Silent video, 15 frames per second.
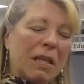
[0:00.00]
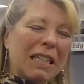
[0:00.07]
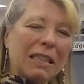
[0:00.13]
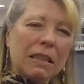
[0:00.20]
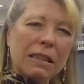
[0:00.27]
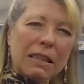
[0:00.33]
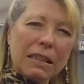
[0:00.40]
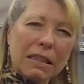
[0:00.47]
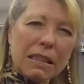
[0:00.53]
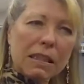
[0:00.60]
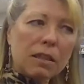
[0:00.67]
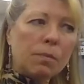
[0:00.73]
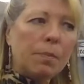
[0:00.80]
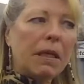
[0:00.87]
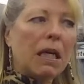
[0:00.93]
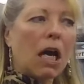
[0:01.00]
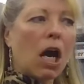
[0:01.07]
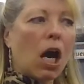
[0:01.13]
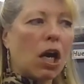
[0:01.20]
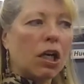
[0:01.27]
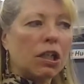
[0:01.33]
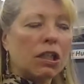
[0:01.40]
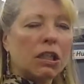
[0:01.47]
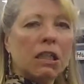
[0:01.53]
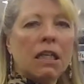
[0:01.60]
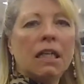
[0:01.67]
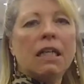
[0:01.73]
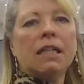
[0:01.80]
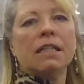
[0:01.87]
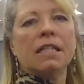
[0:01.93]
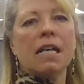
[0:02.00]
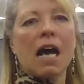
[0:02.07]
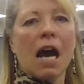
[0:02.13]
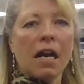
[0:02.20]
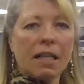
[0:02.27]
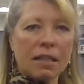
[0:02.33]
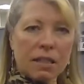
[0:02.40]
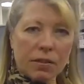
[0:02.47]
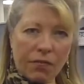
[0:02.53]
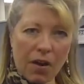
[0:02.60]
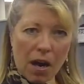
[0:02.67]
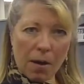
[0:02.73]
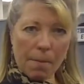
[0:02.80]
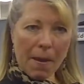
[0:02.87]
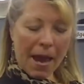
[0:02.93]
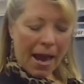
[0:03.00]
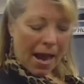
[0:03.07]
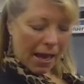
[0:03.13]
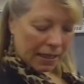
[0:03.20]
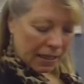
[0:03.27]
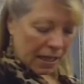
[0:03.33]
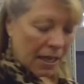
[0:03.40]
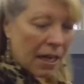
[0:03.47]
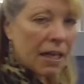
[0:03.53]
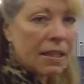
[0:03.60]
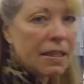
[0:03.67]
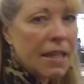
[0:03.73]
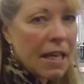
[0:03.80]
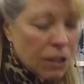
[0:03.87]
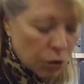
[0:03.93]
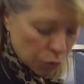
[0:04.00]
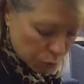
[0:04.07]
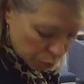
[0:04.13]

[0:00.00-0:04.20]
a little bit harder, not as far back, then you